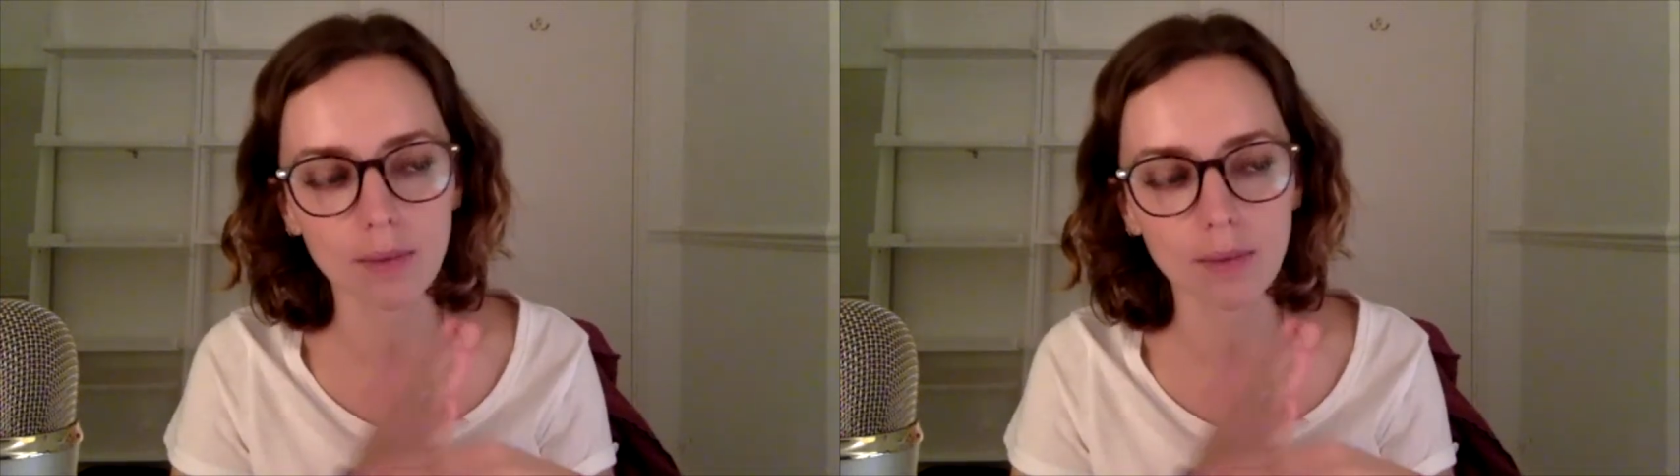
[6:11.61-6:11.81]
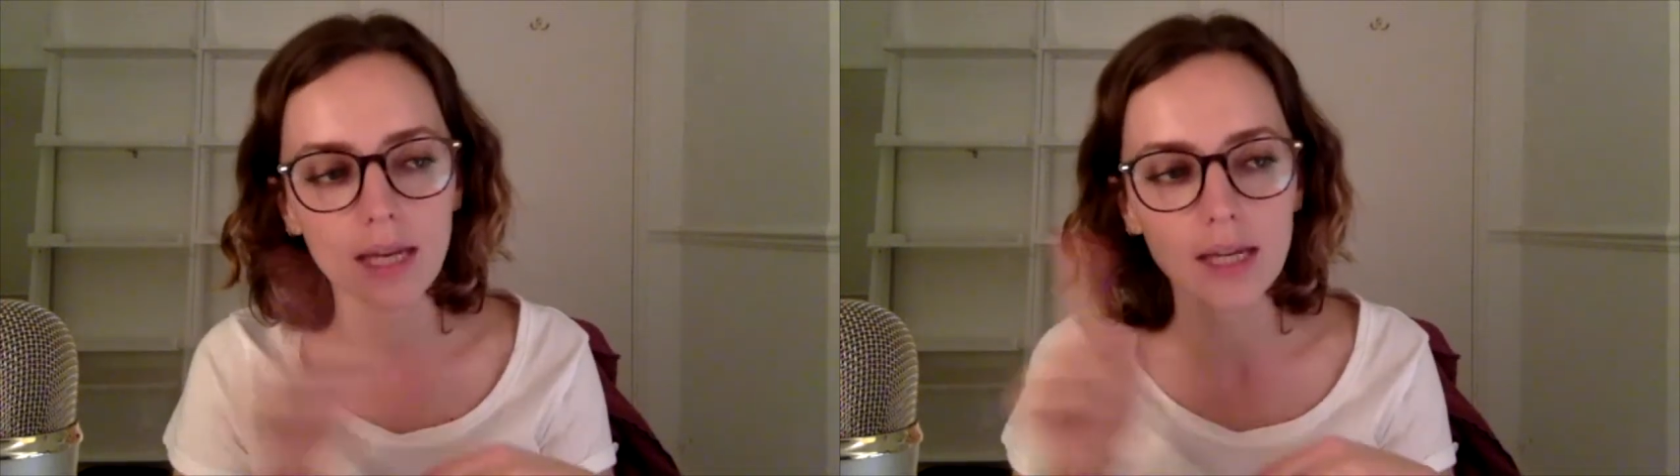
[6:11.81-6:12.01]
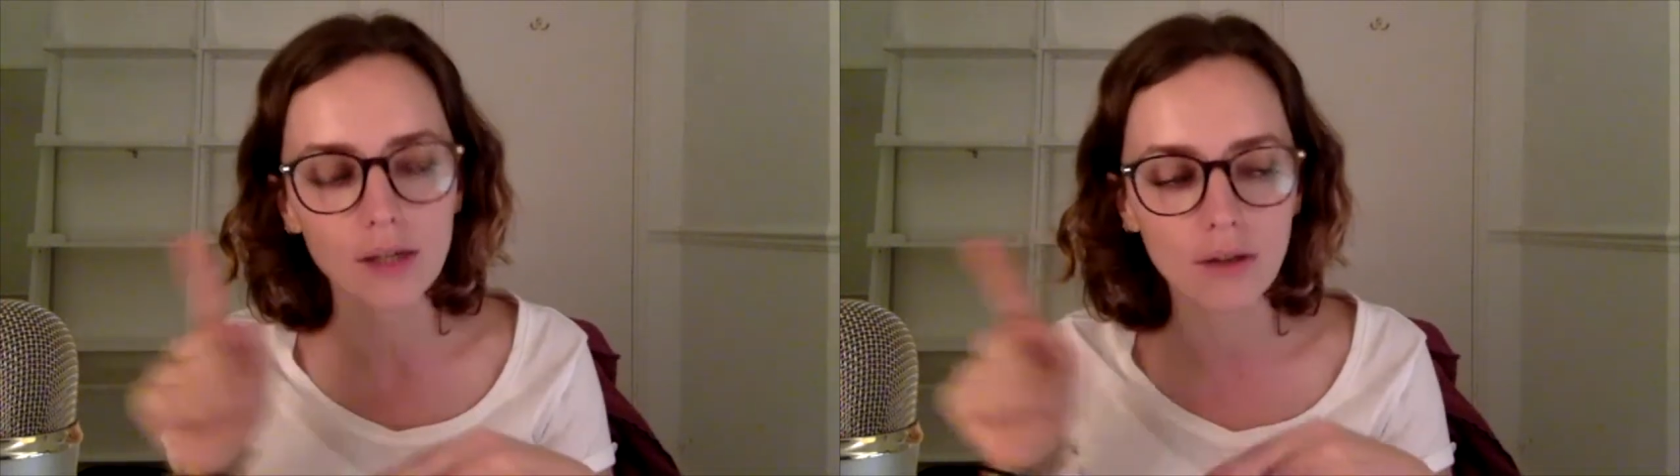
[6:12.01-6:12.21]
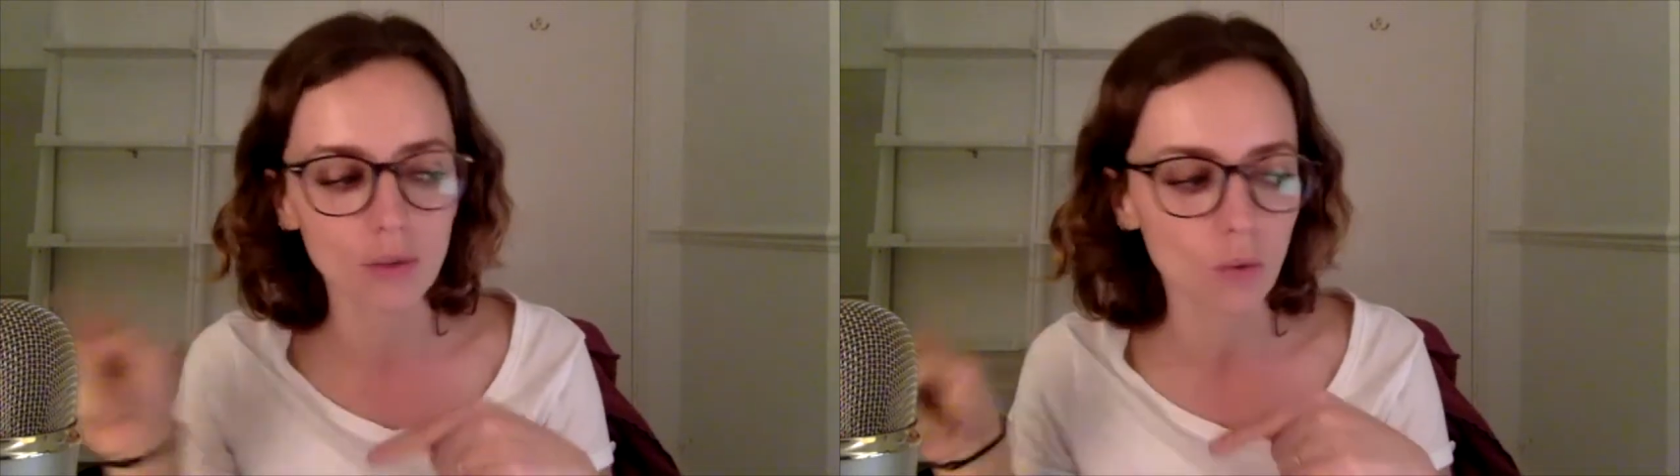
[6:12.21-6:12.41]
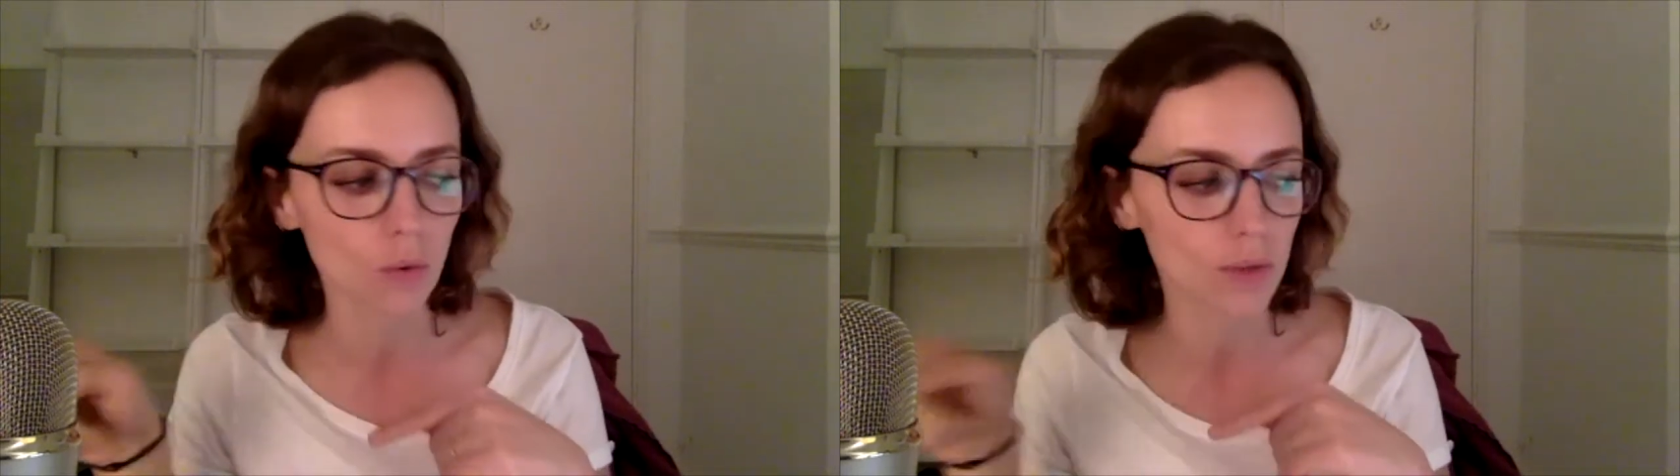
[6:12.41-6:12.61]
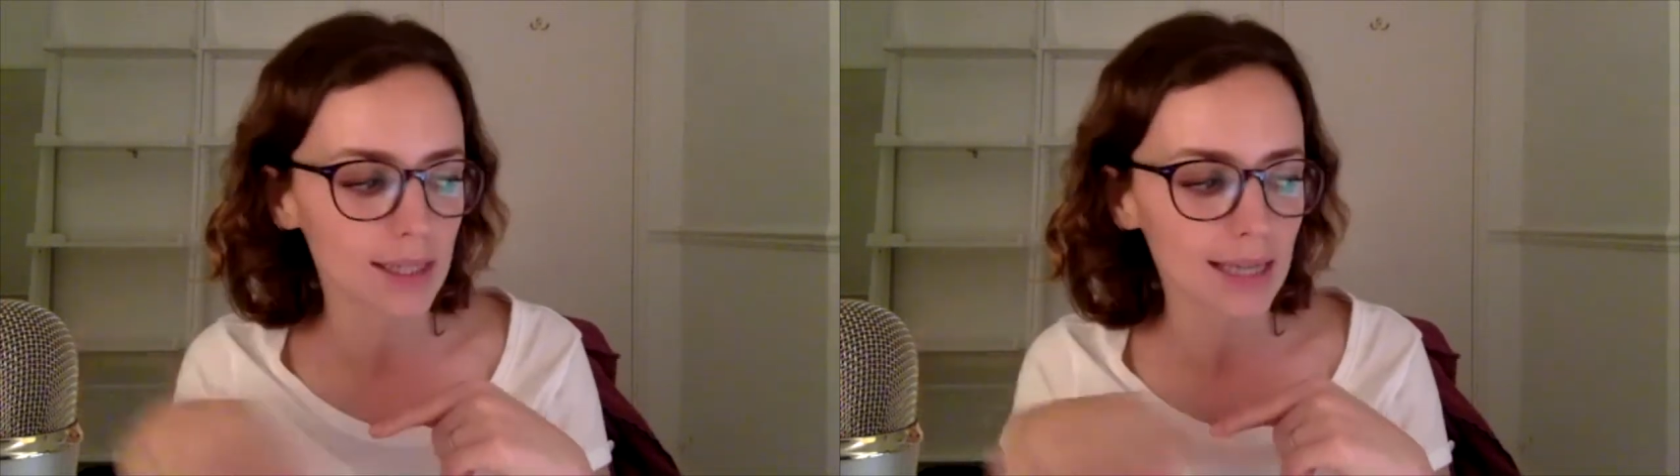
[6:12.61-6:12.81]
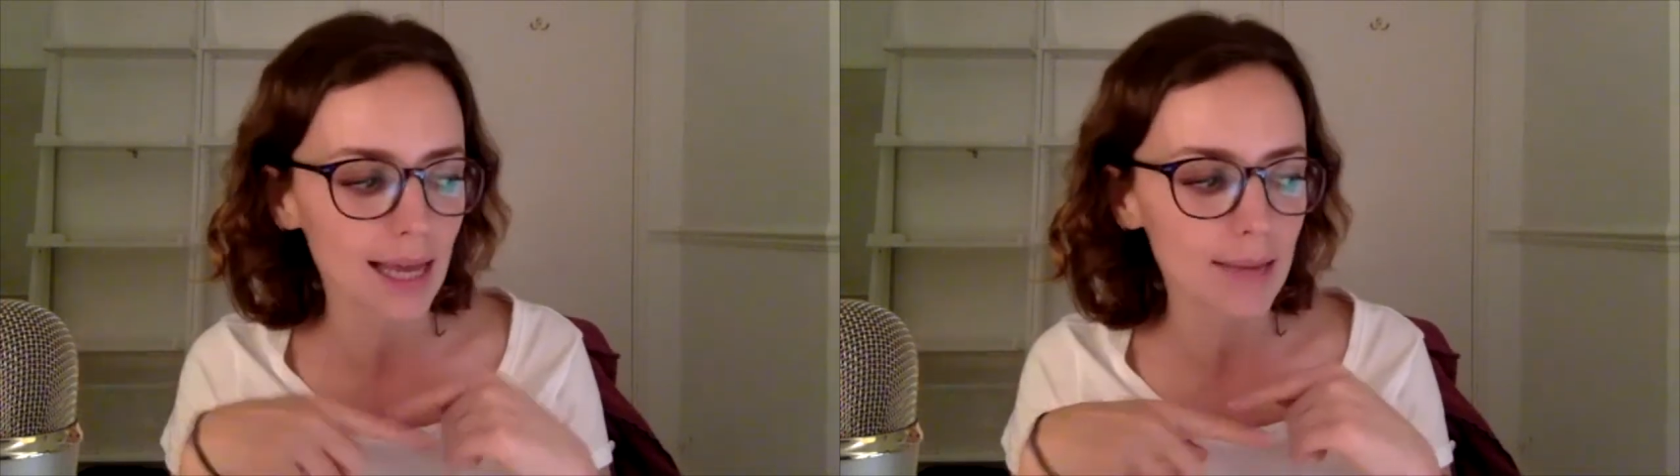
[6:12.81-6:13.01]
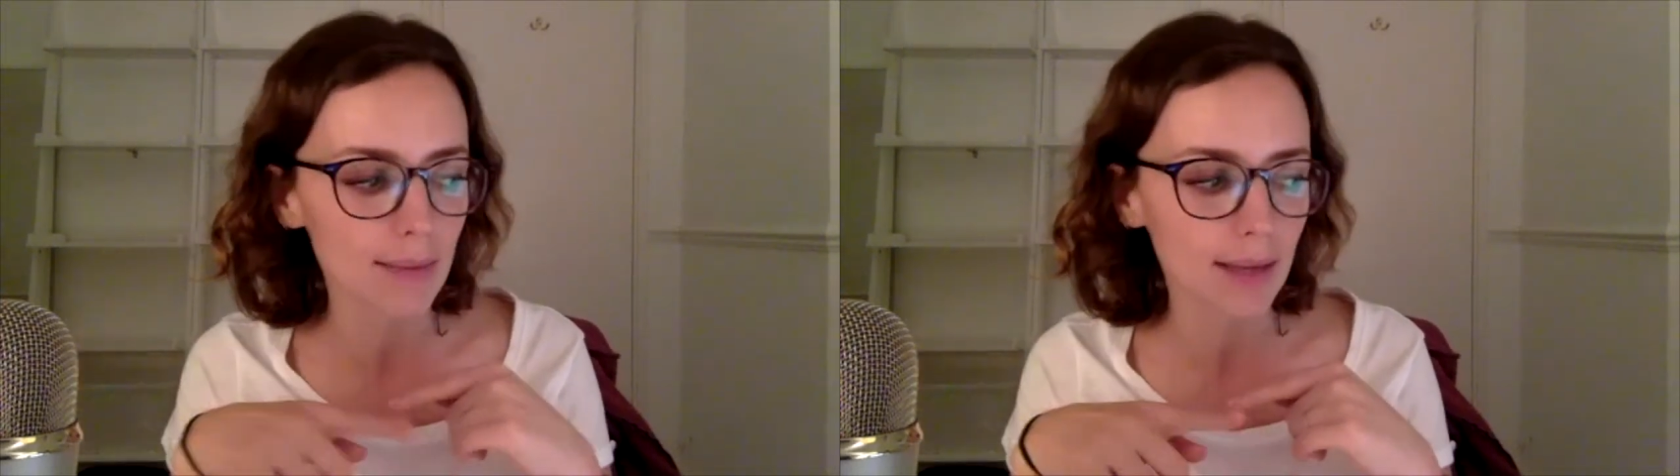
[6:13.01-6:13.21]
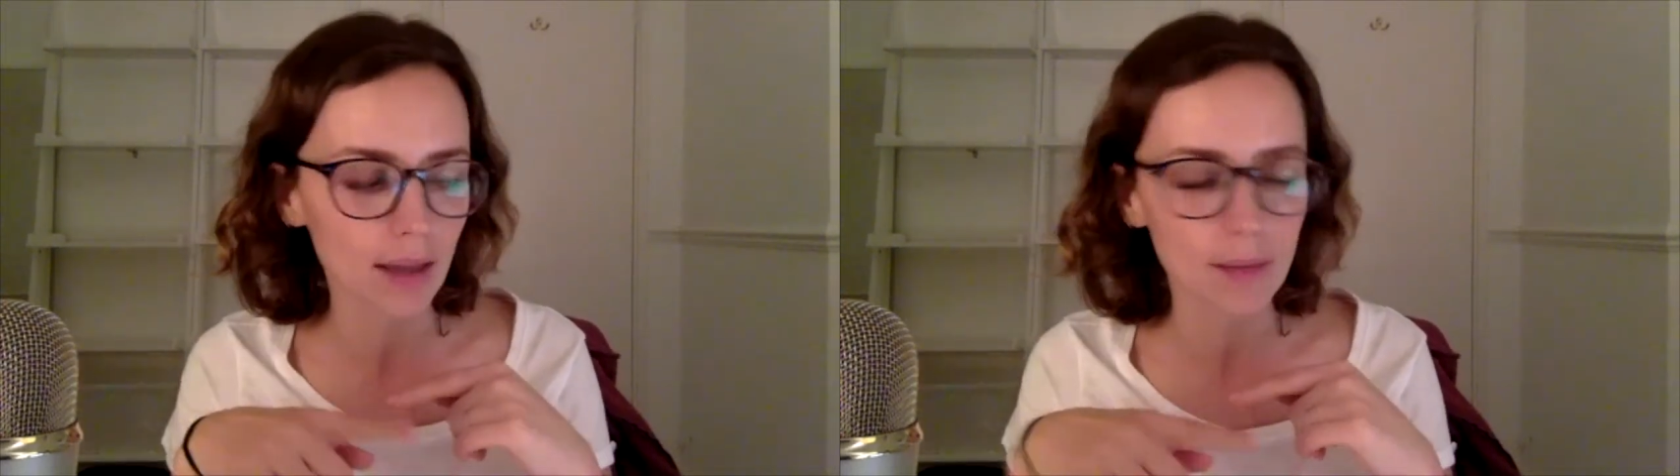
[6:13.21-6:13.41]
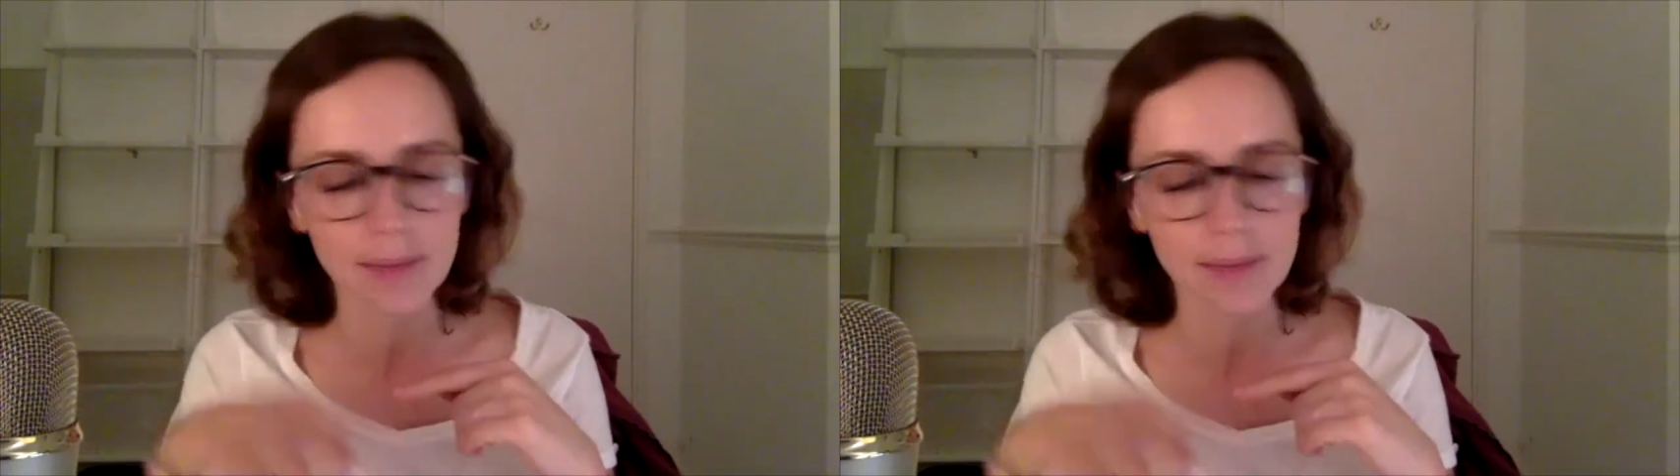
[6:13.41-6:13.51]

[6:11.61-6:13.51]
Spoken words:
within each of those quarters, labeling them,